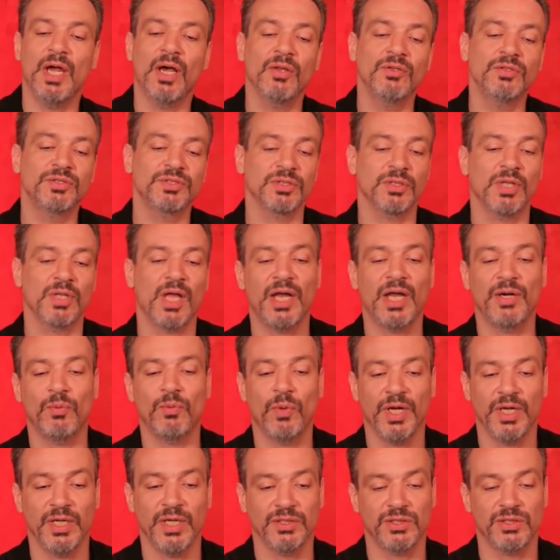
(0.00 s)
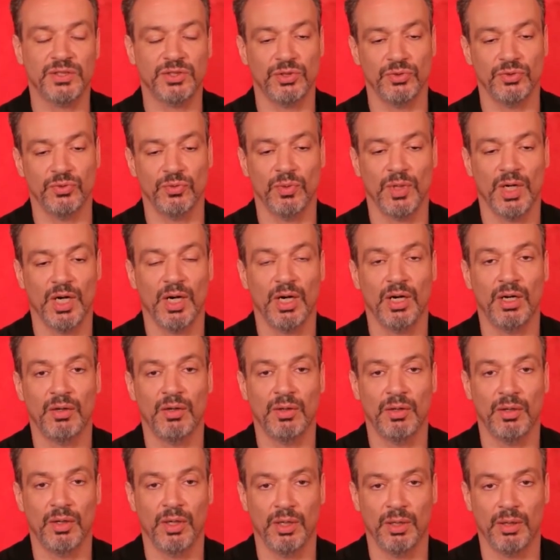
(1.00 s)
Now, there's a lot of ways to
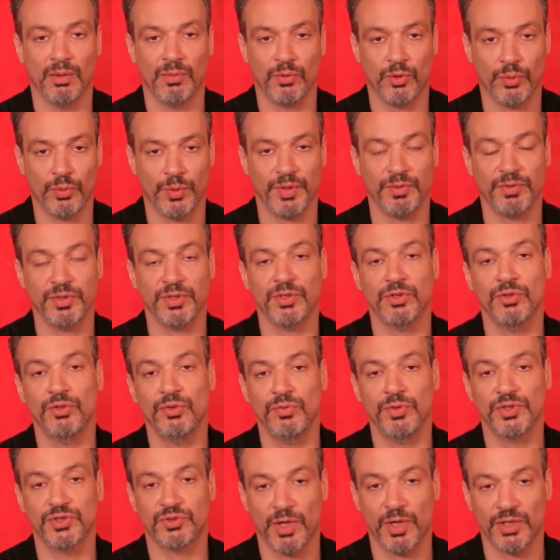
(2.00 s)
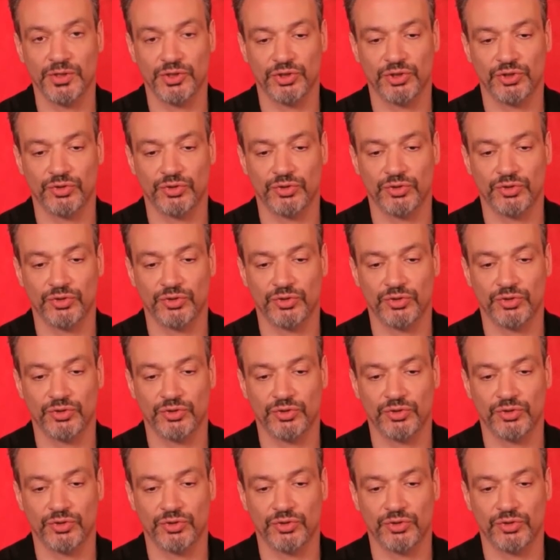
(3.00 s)
uh, uh, query the WHOIS